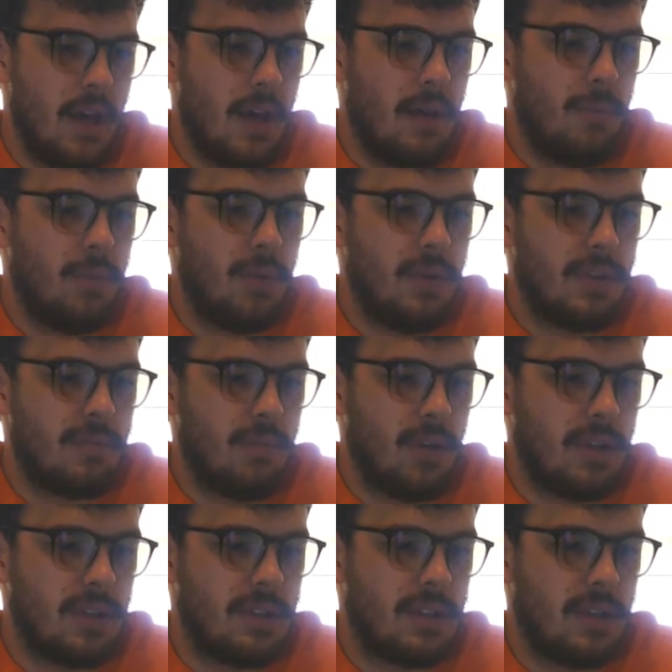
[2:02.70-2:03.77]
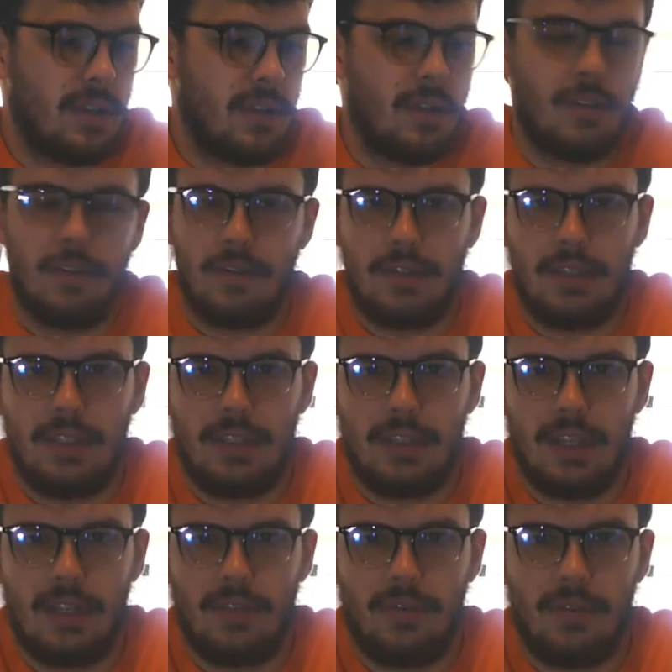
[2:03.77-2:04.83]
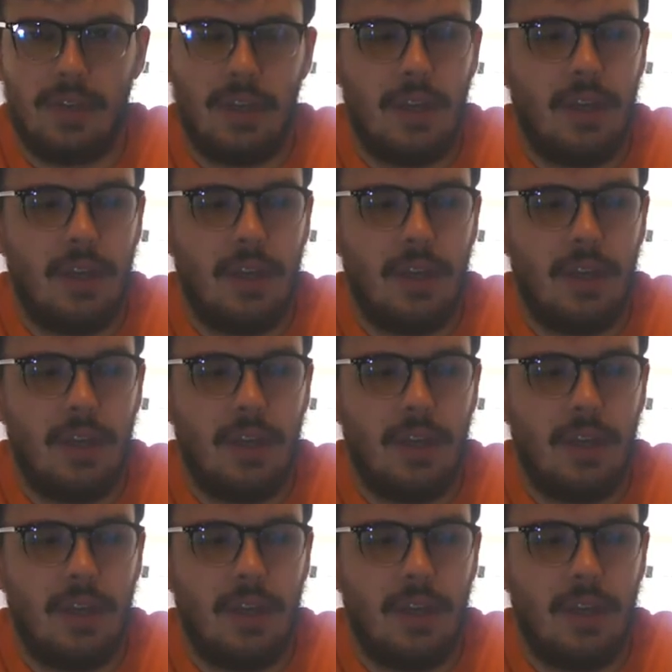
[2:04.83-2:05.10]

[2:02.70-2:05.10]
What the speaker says: Buddhist monks in the 13th century.